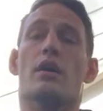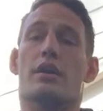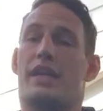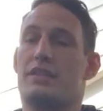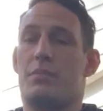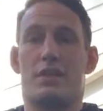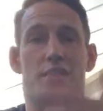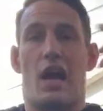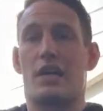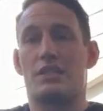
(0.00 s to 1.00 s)
get as much
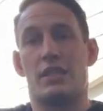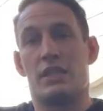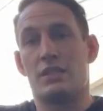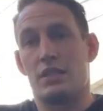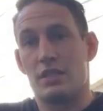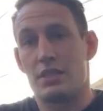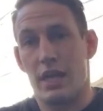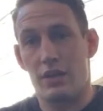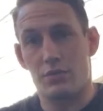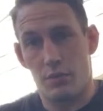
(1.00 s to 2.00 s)
oxygen into the
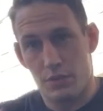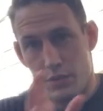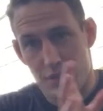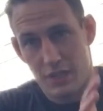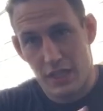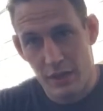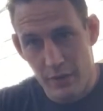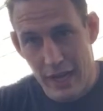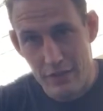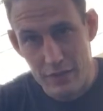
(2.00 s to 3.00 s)
cells, and what we're doing is
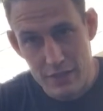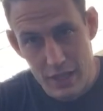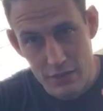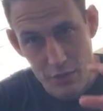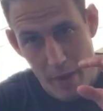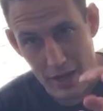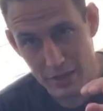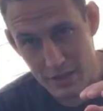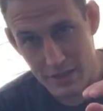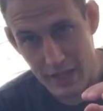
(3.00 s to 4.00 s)
clearing out the cell. So
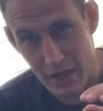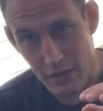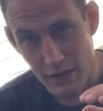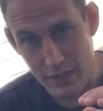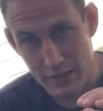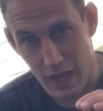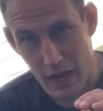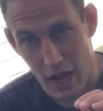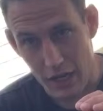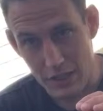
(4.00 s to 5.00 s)
imagine the cell has got
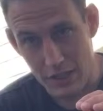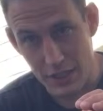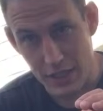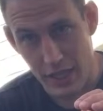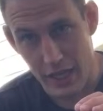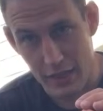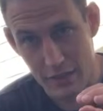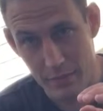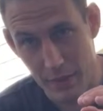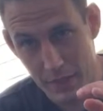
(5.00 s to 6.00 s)
oxygen,
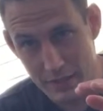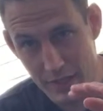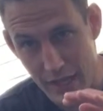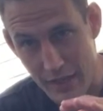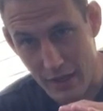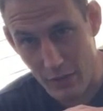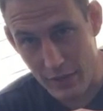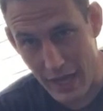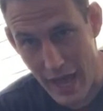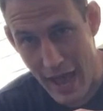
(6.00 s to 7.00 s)
and maybe it's like only
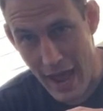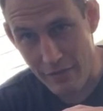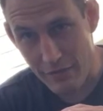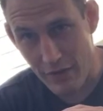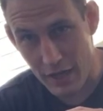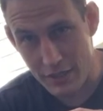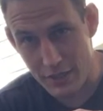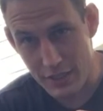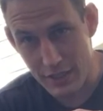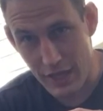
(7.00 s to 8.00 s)
got half of
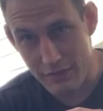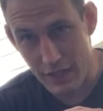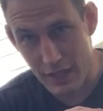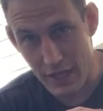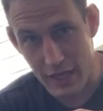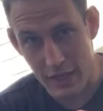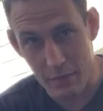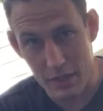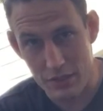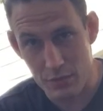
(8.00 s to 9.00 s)
oxygen left in it
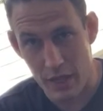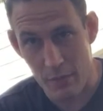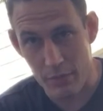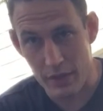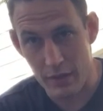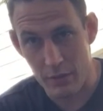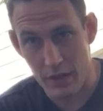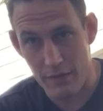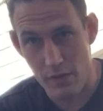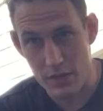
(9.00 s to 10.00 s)
because we're not breathing, we're
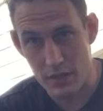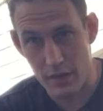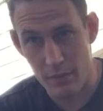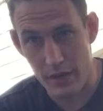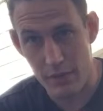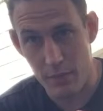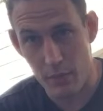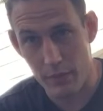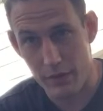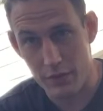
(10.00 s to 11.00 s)
not focused on our breath. But what
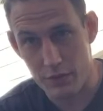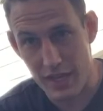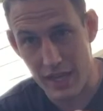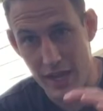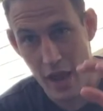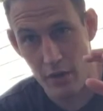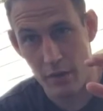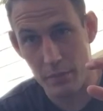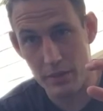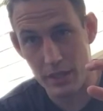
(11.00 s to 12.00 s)
we're going to do is inhale
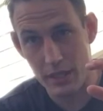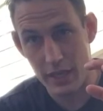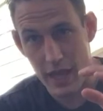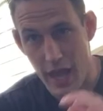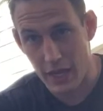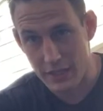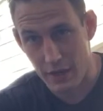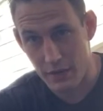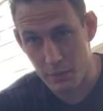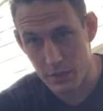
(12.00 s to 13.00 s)
completely, exhale
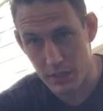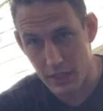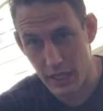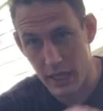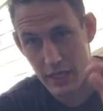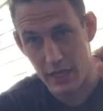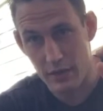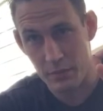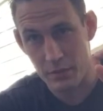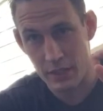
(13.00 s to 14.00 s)
completely, inhale
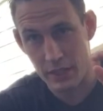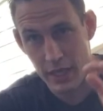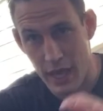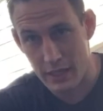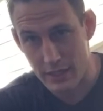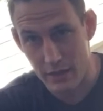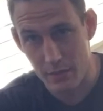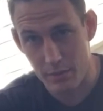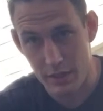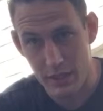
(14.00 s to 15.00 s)
completely, exhale
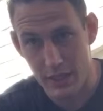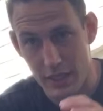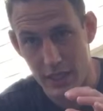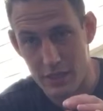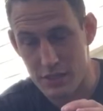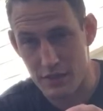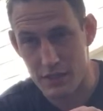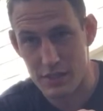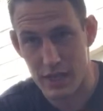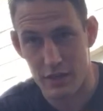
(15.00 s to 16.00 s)
completely in each of the
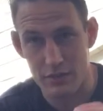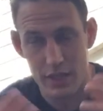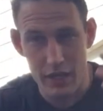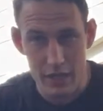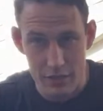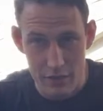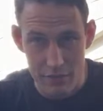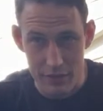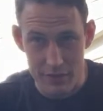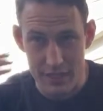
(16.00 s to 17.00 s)
cells. You're going to
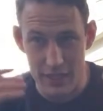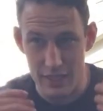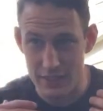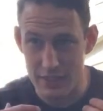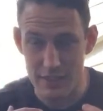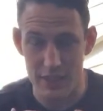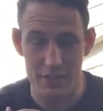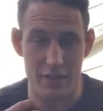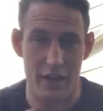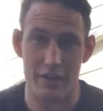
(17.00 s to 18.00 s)
feel a tingling
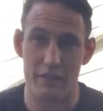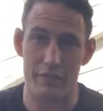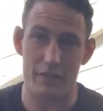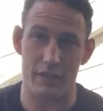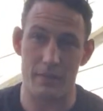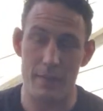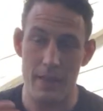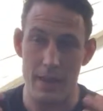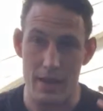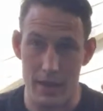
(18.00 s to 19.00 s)
sensation. I already feel it,
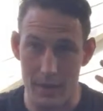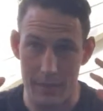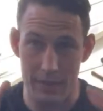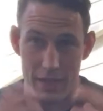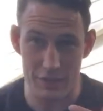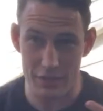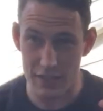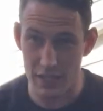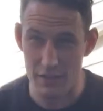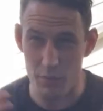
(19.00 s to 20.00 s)
and that's just
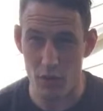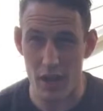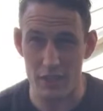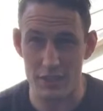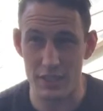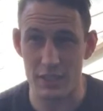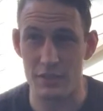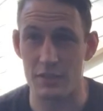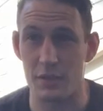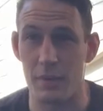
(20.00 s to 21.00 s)
getting more oxygen
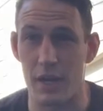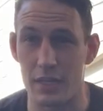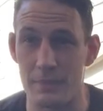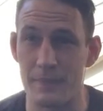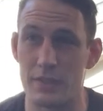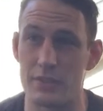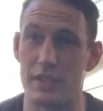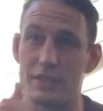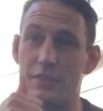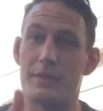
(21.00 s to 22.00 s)
into your body. So
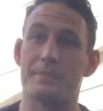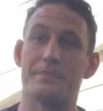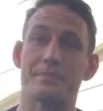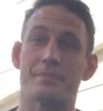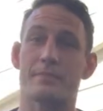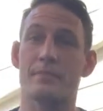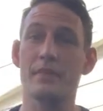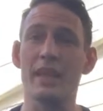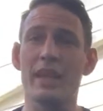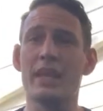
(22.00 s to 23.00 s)
let's do it.
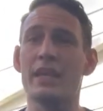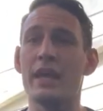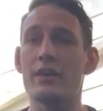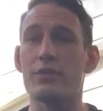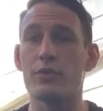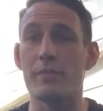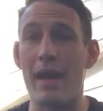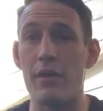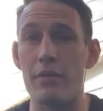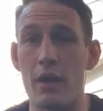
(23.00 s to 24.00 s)
Inhale through your mouth,